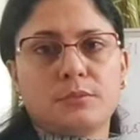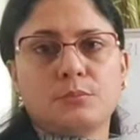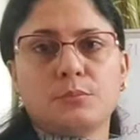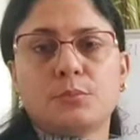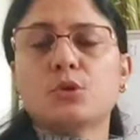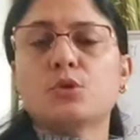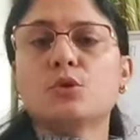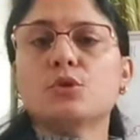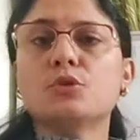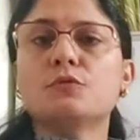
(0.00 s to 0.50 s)

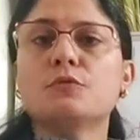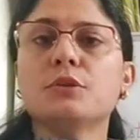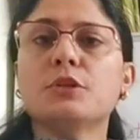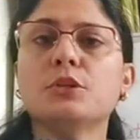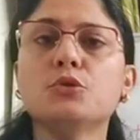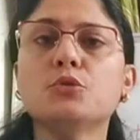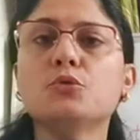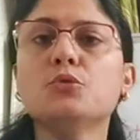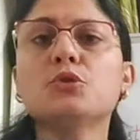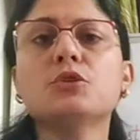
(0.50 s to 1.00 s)
because we
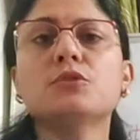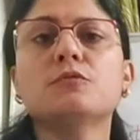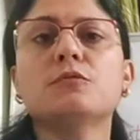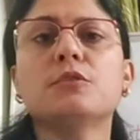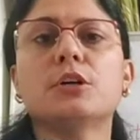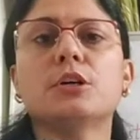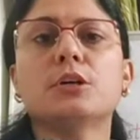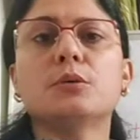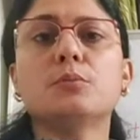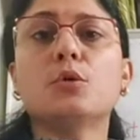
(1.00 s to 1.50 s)
use
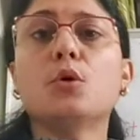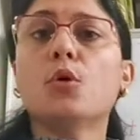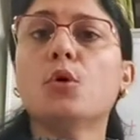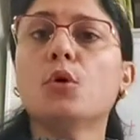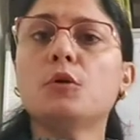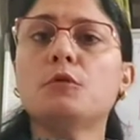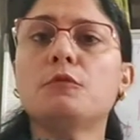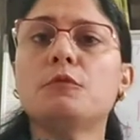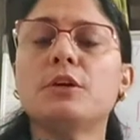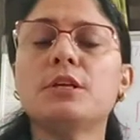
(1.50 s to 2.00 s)
verb
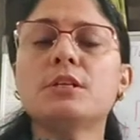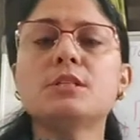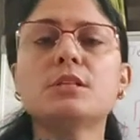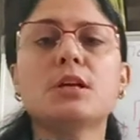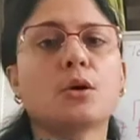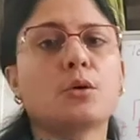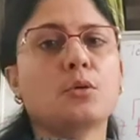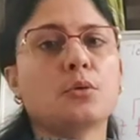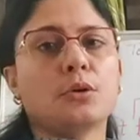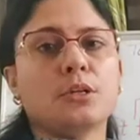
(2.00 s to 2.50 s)
always
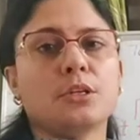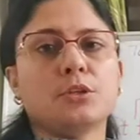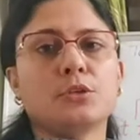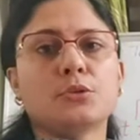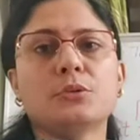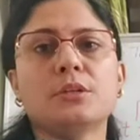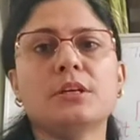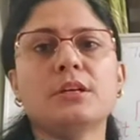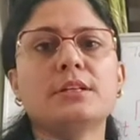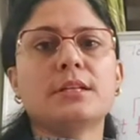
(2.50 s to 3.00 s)
according
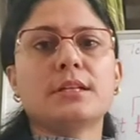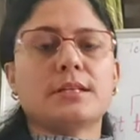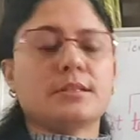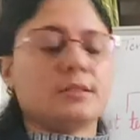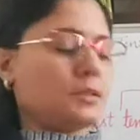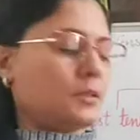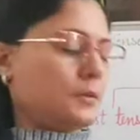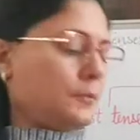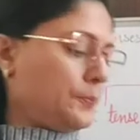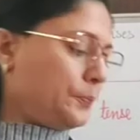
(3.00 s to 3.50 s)
to the
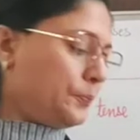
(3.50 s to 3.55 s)
tense.